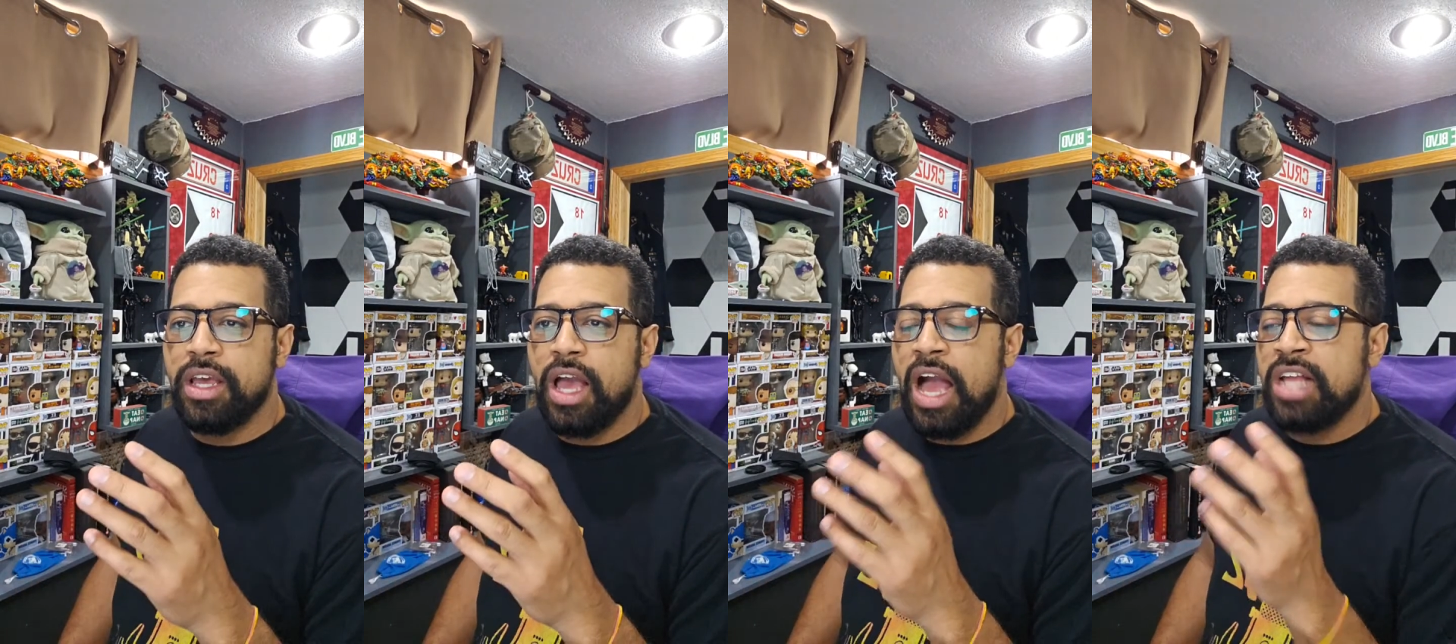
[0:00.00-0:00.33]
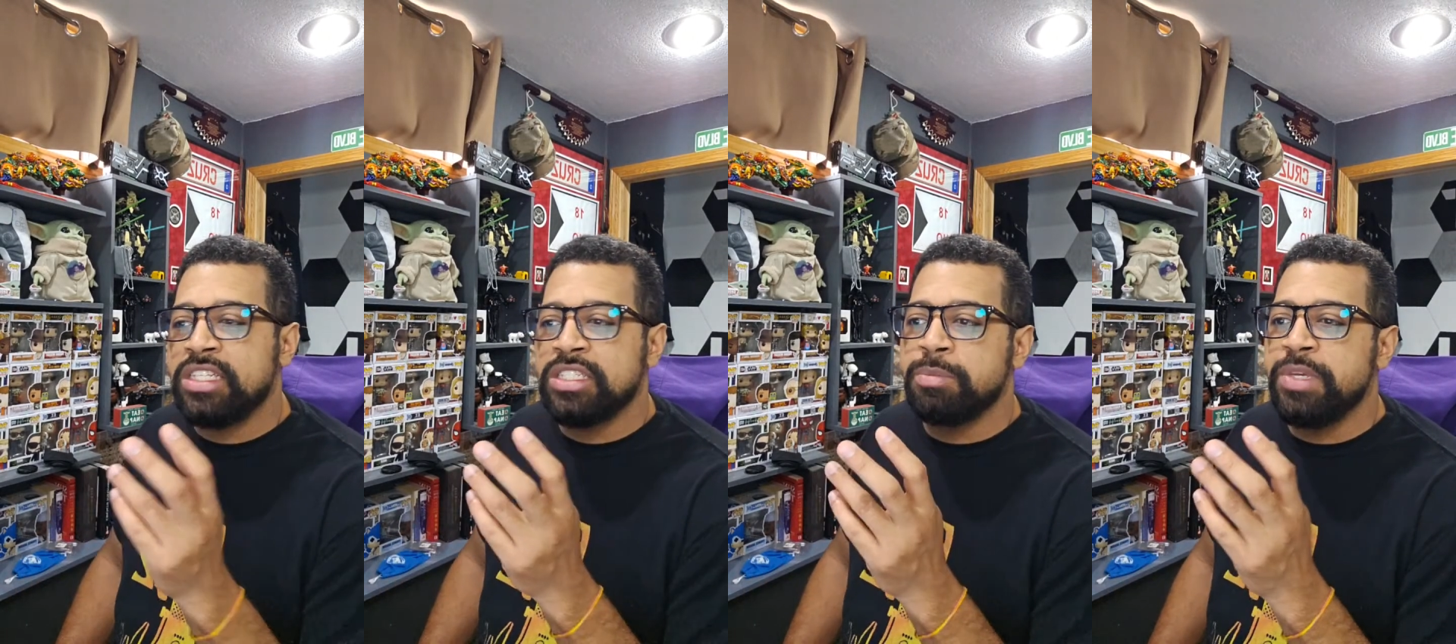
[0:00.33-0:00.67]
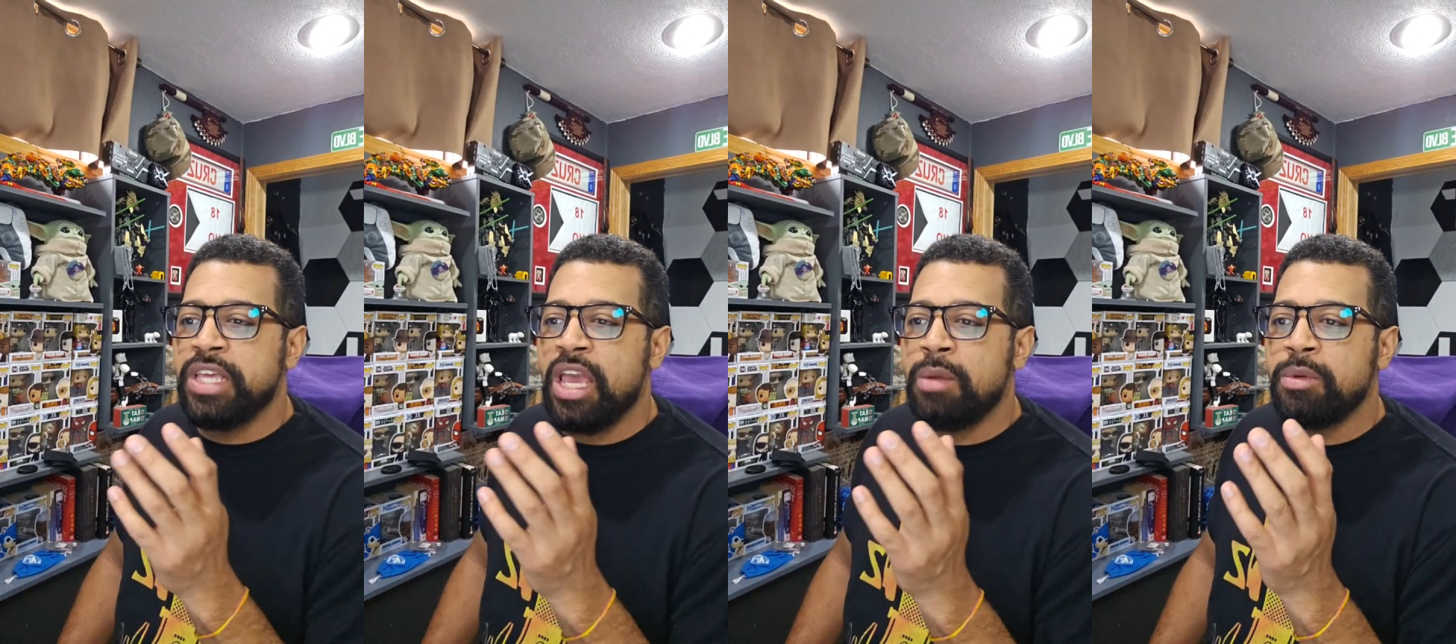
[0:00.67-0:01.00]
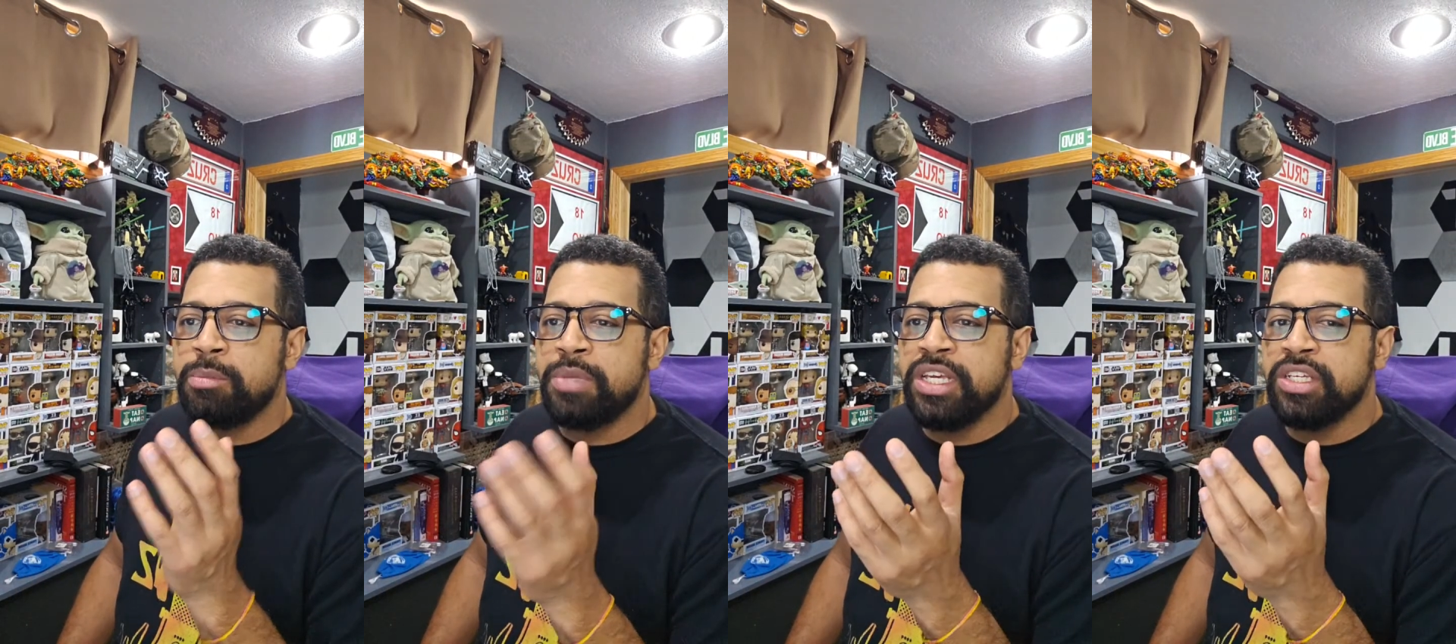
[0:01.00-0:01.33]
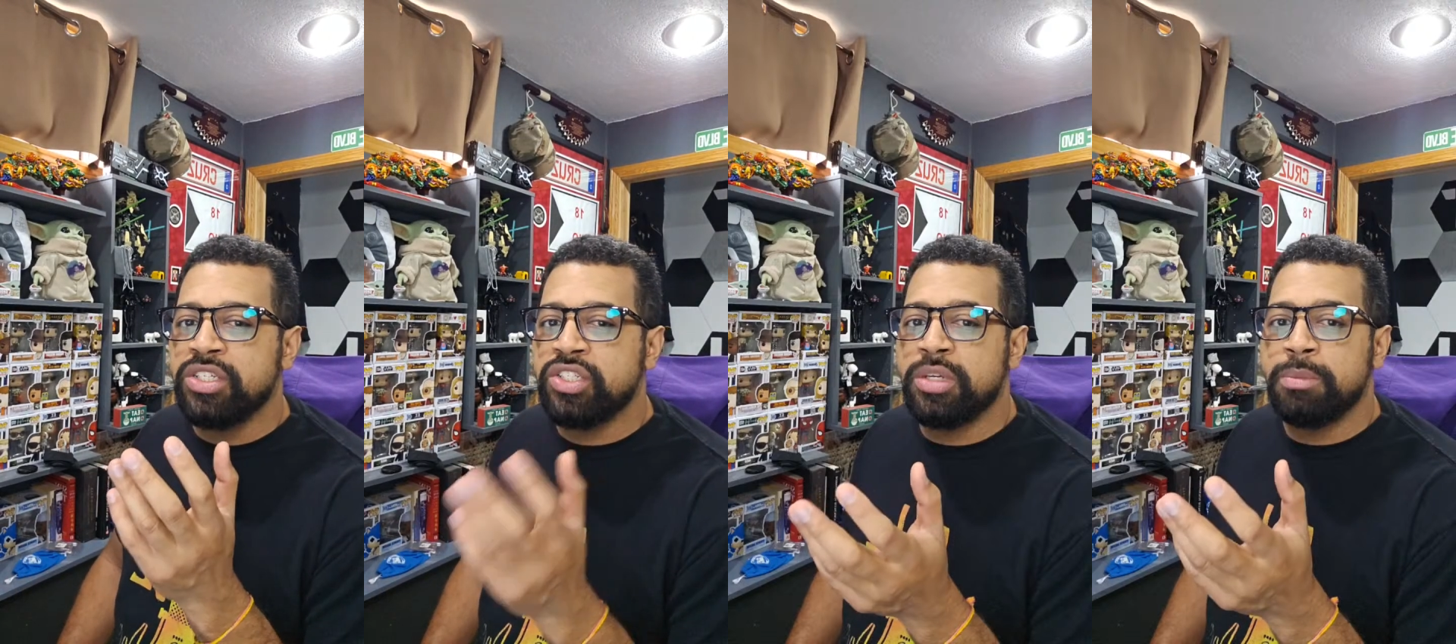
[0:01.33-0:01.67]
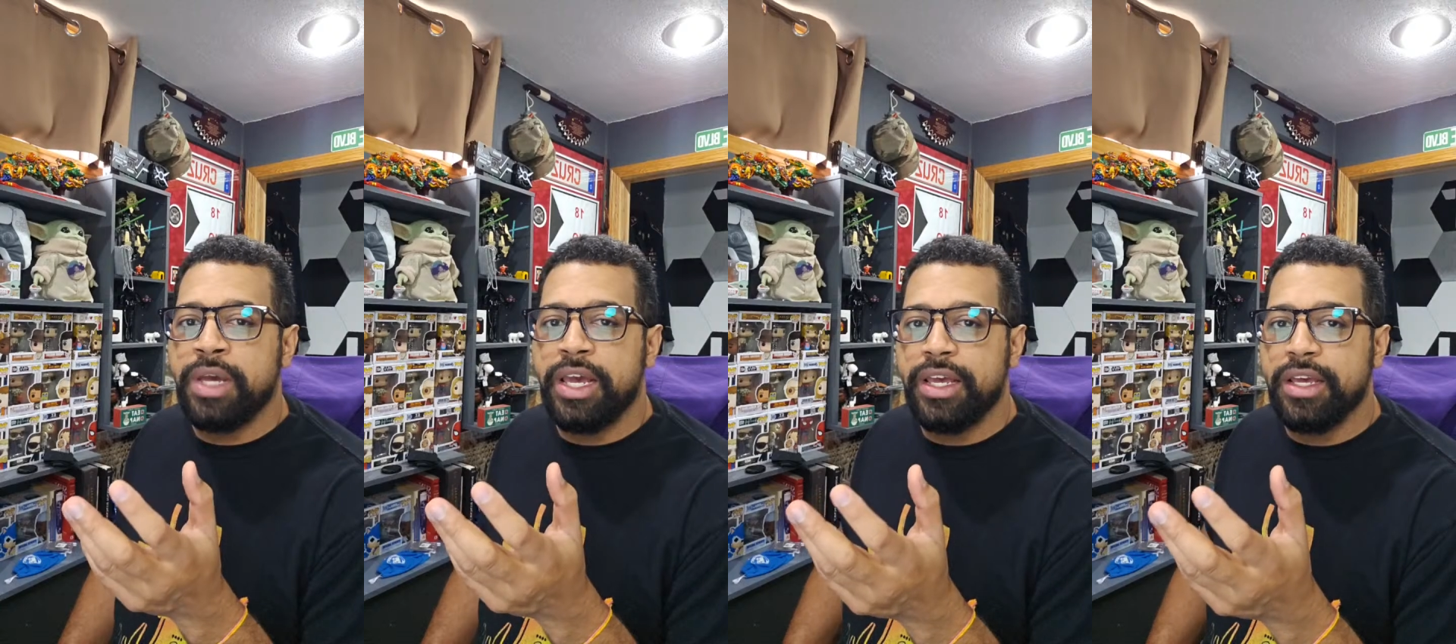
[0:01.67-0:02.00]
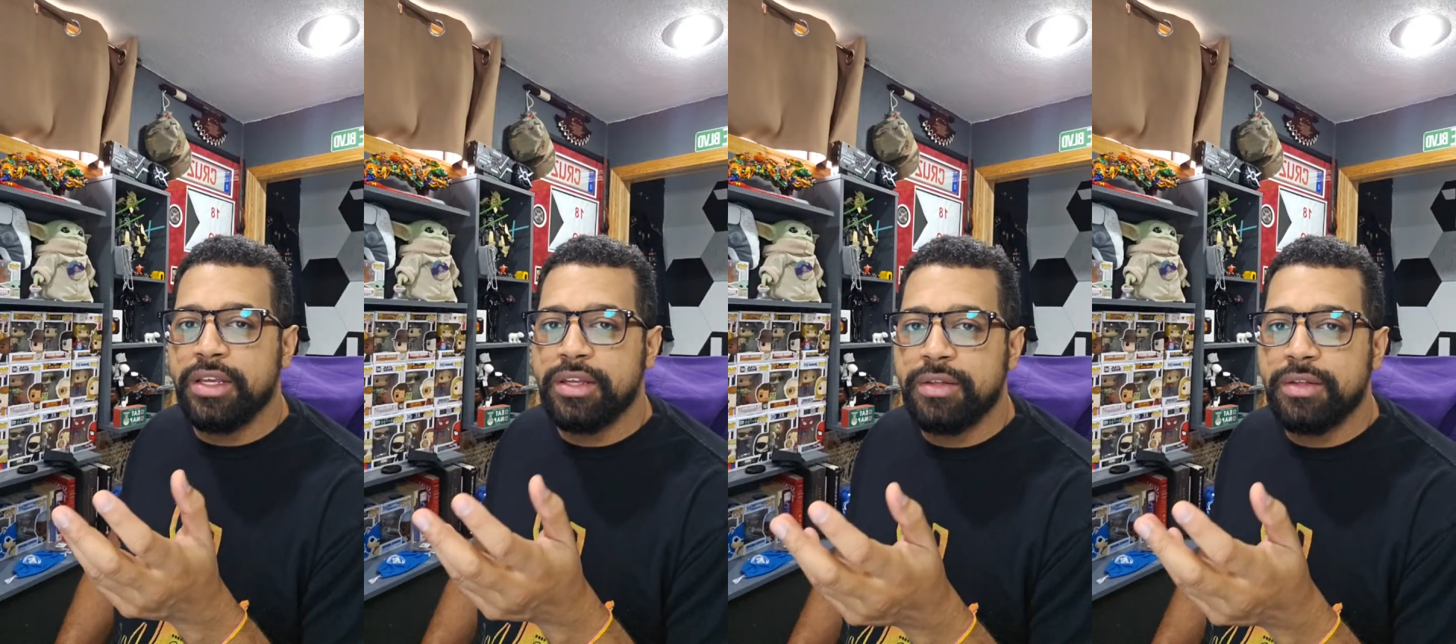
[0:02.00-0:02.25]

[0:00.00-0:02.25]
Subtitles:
I just became the biggest shitbag.